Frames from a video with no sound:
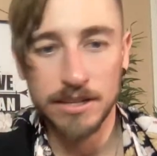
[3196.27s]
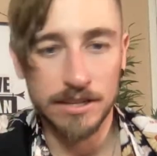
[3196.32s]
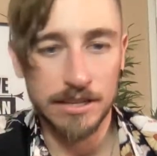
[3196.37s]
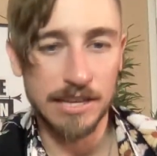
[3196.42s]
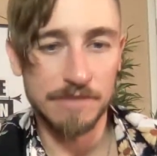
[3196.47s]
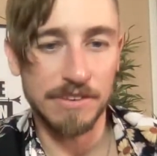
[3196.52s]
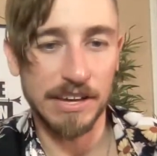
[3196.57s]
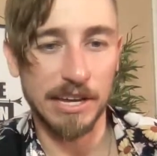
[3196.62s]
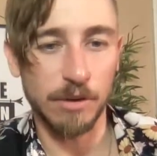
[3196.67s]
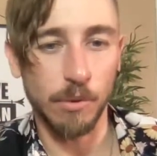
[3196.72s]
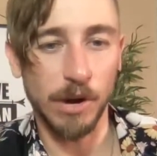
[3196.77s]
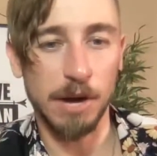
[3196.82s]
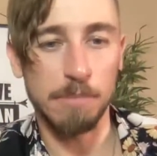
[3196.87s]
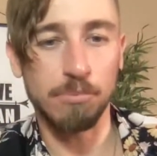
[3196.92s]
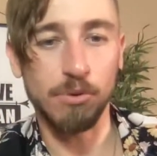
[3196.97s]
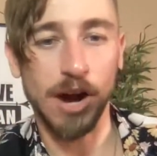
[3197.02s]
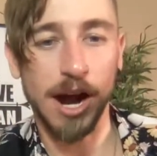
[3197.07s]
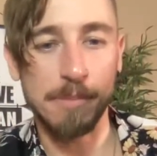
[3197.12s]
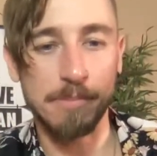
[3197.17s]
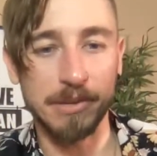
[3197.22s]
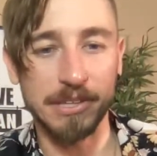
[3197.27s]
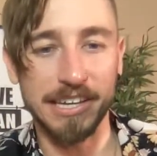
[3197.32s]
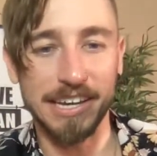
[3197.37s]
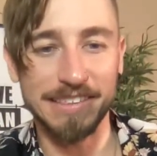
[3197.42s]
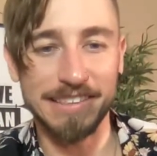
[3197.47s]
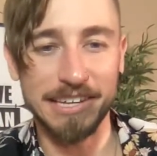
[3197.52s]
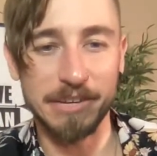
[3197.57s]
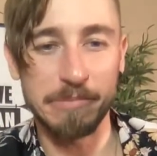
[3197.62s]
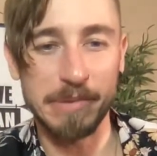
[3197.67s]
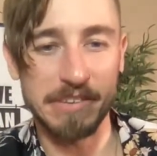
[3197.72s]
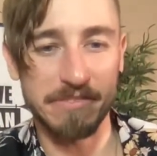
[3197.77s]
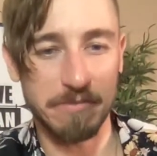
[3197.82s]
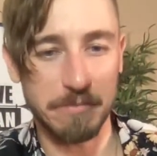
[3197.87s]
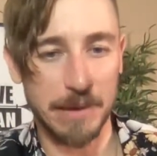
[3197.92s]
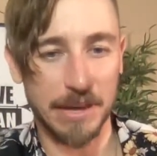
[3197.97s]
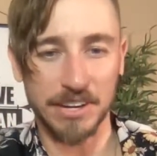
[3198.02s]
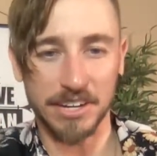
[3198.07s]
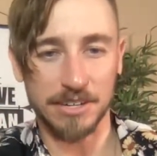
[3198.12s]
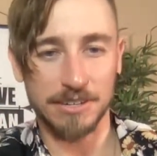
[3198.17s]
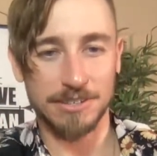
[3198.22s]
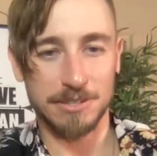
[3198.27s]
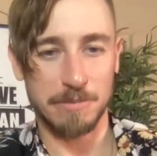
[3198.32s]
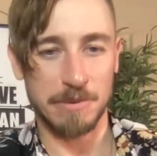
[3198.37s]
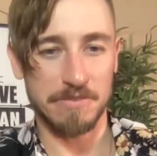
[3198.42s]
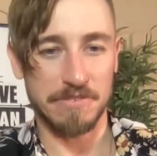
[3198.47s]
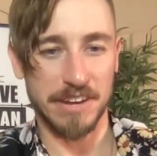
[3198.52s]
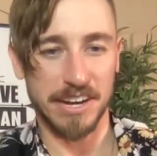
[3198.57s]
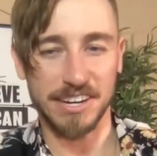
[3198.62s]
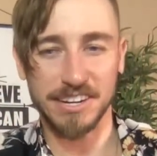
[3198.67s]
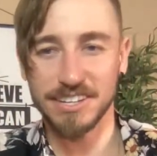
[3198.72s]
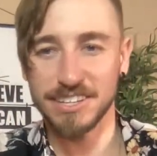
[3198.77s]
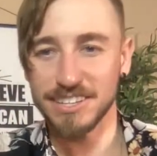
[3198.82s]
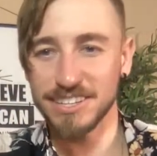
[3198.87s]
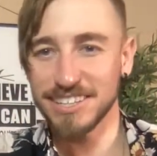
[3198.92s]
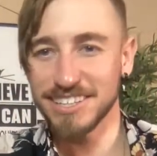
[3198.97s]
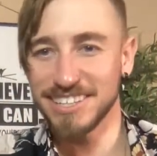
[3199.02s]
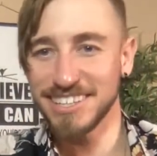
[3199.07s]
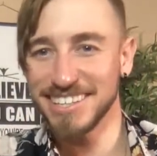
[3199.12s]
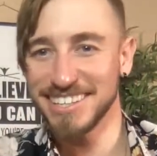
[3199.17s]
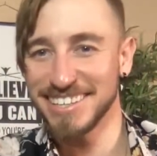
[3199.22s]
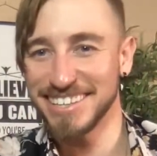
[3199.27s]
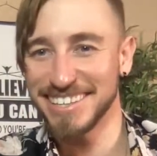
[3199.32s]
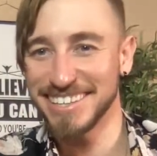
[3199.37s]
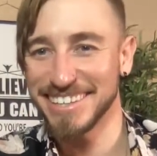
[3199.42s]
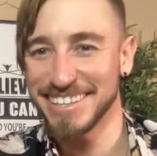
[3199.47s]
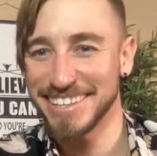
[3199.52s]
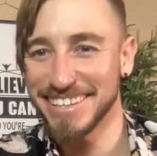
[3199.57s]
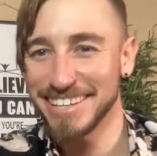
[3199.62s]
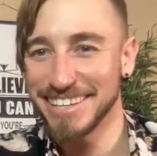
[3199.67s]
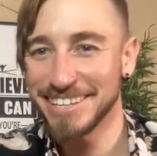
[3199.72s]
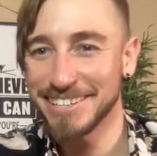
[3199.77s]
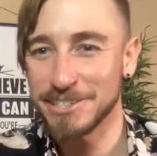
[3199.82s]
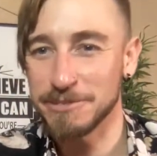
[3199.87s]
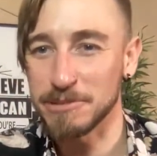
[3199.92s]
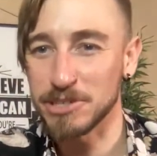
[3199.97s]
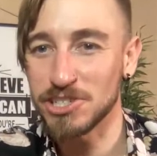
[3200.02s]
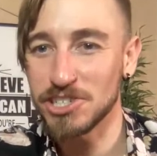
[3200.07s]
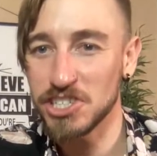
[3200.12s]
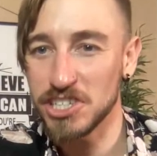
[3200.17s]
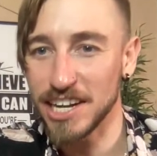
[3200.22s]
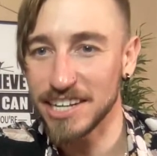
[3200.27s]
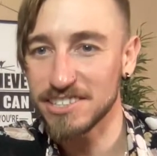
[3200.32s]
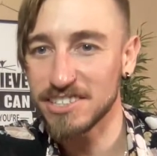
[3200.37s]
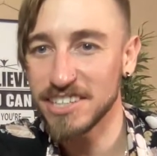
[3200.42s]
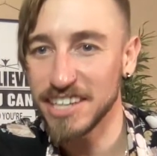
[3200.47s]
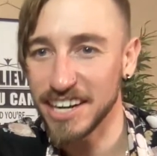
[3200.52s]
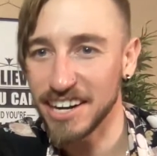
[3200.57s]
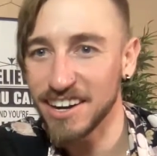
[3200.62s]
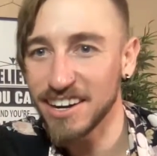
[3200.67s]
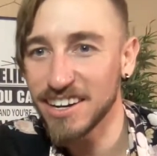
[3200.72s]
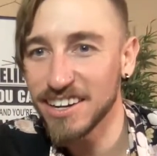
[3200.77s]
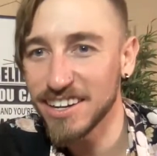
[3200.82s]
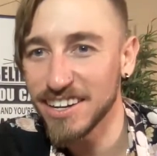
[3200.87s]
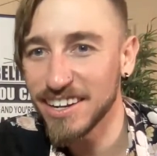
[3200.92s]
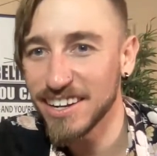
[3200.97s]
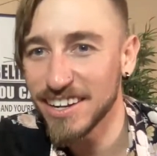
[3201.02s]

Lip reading: If I could wear it properly, I think it'd be even better, to be fair. Too much chest hair.